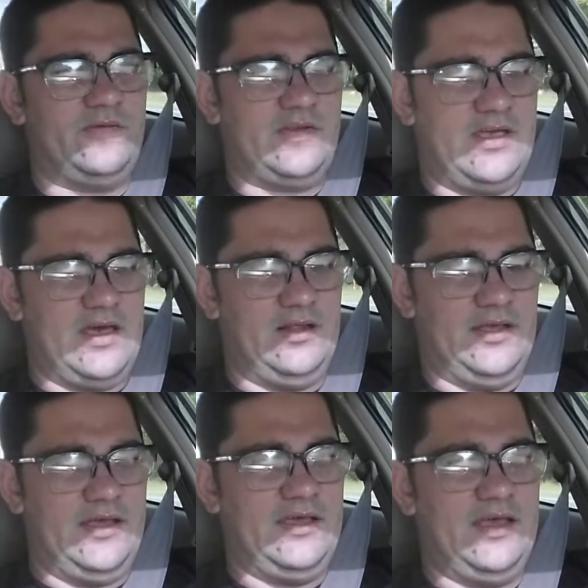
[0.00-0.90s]

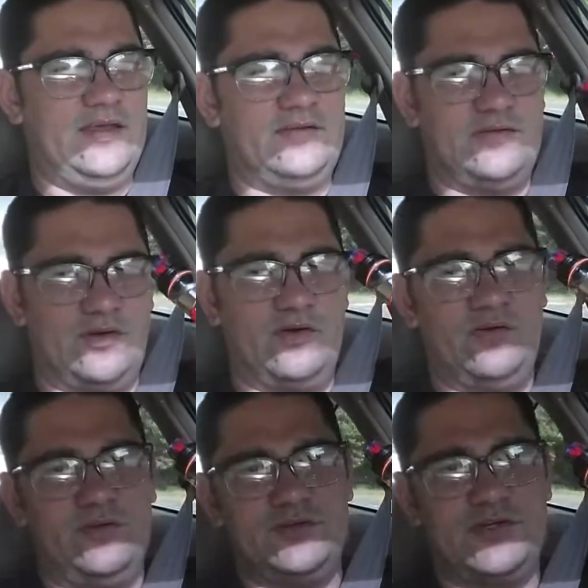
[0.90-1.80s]
Sigelei
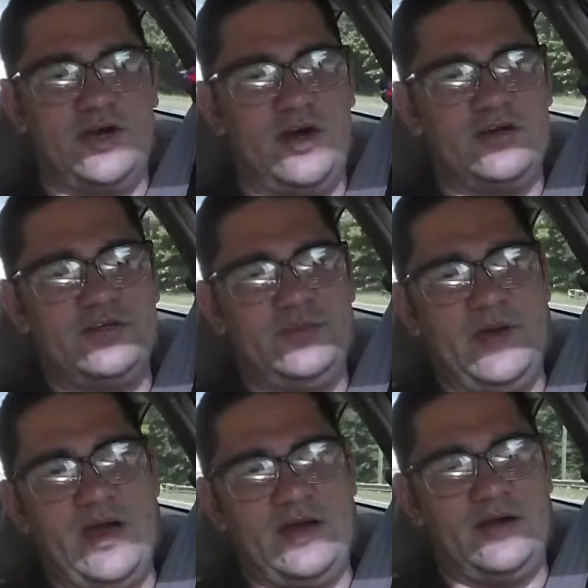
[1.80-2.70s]
internal charge
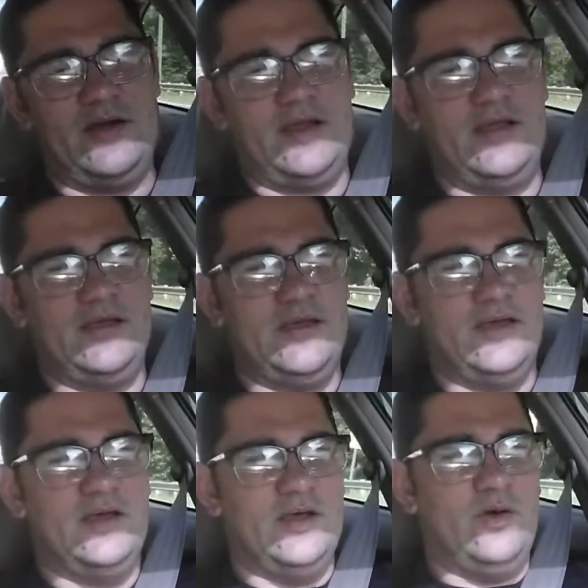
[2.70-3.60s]
battery
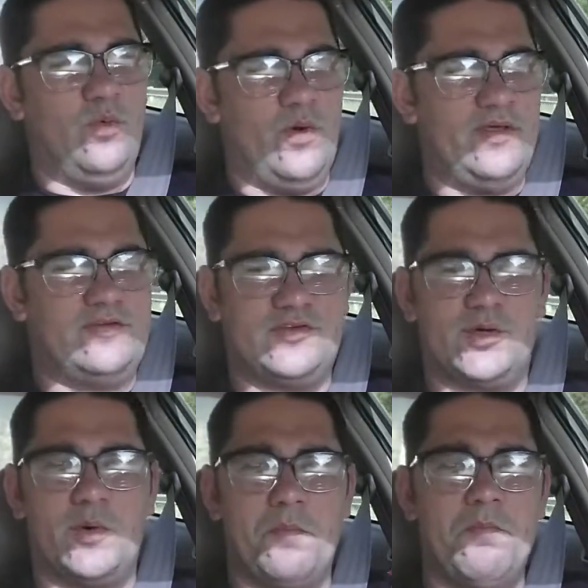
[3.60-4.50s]
with
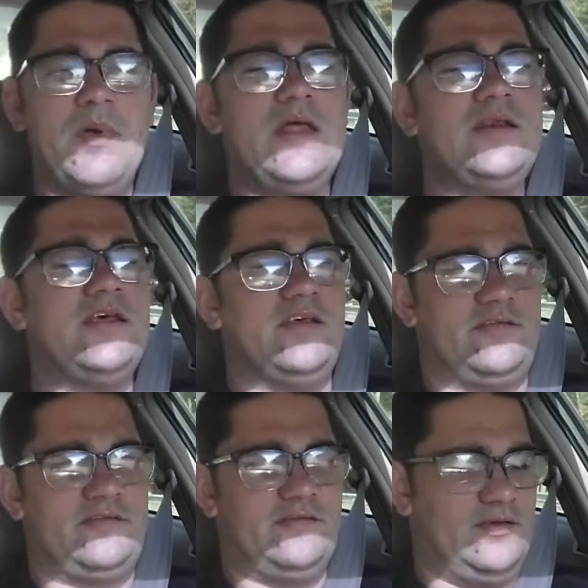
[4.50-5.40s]

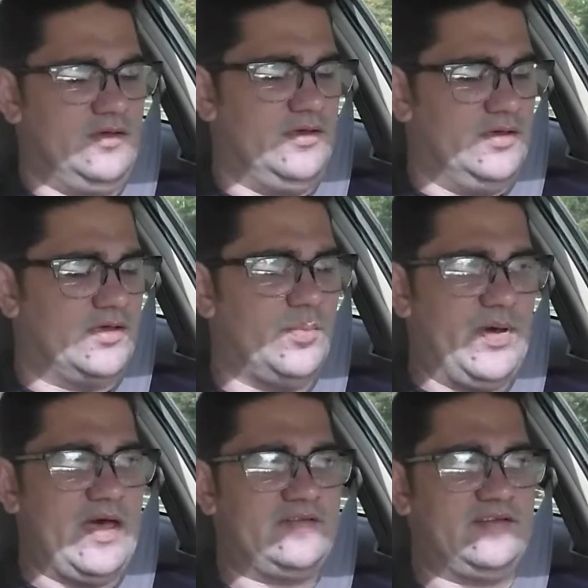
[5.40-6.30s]
tremendous
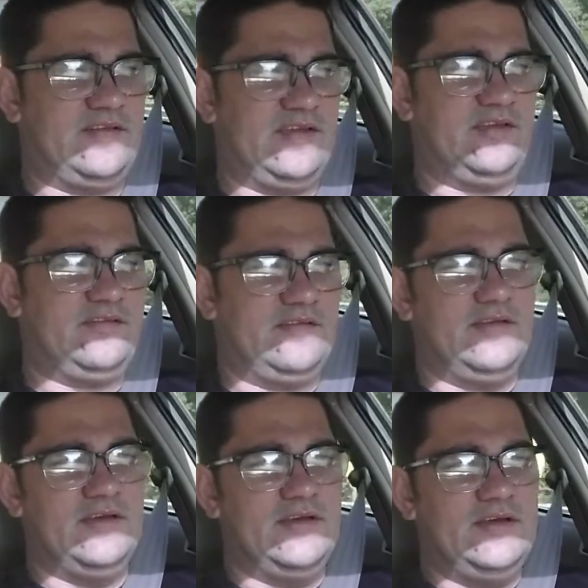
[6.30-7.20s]
capacities.
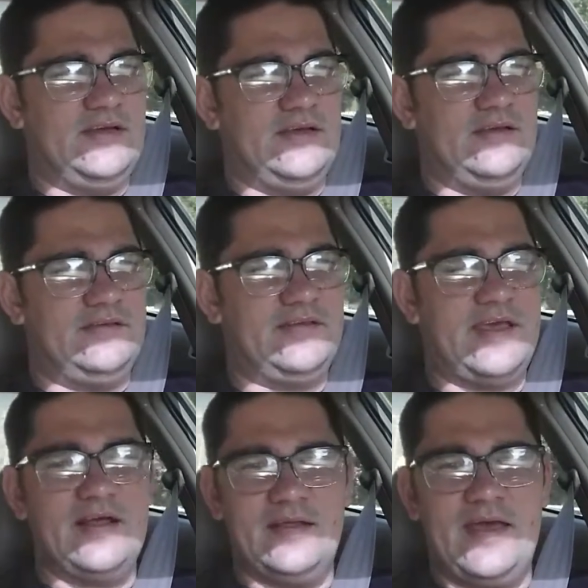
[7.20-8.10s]

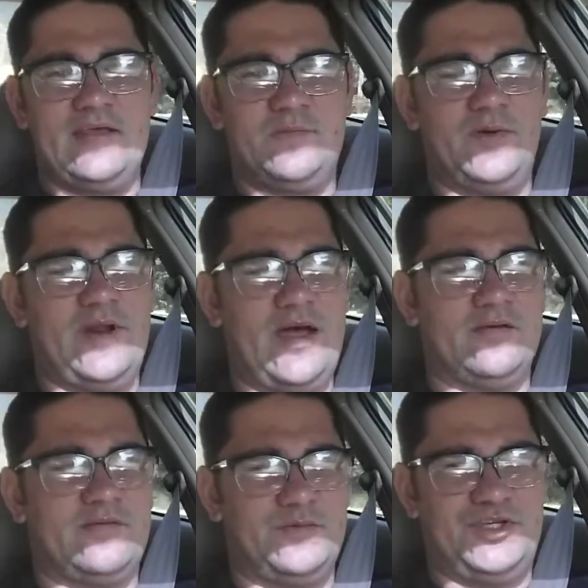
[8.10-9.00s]
Sigelei has put
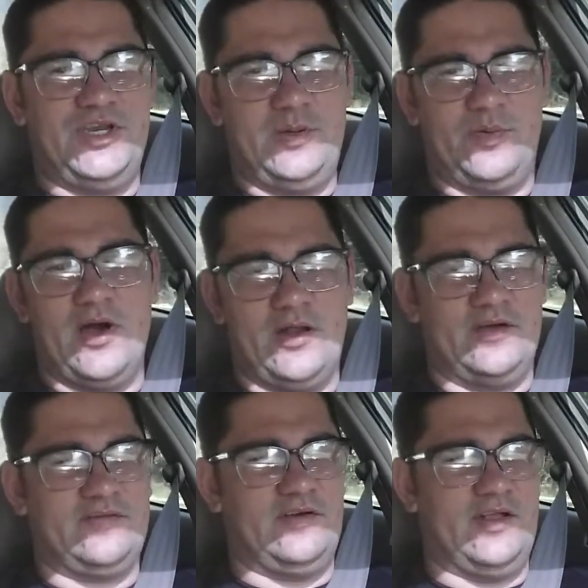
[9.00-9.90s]
out some shitty
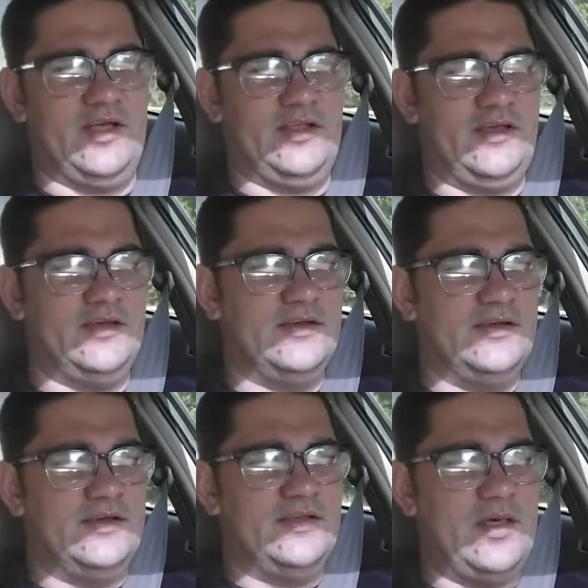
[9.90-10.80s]
products here lately.
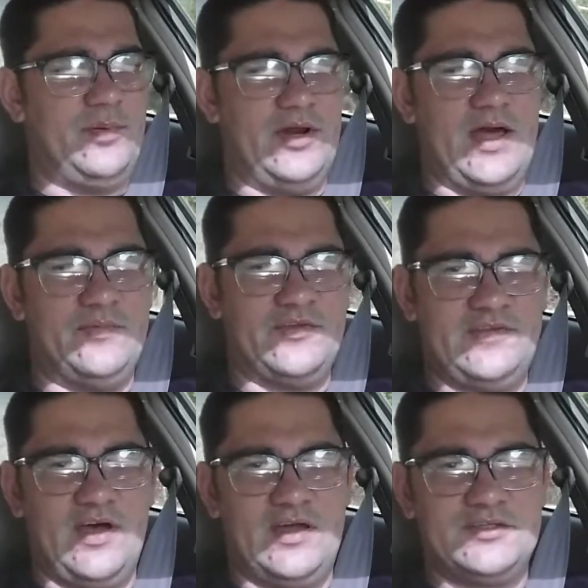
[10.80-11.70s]
They put out the
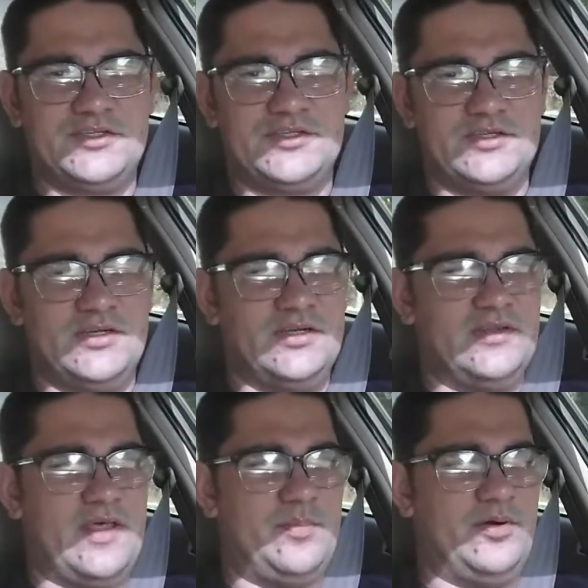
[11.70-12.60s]
Touch.
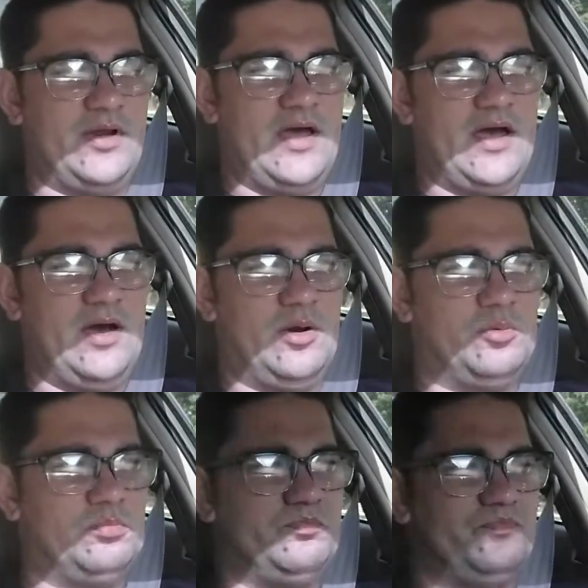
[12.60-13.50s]
They put out,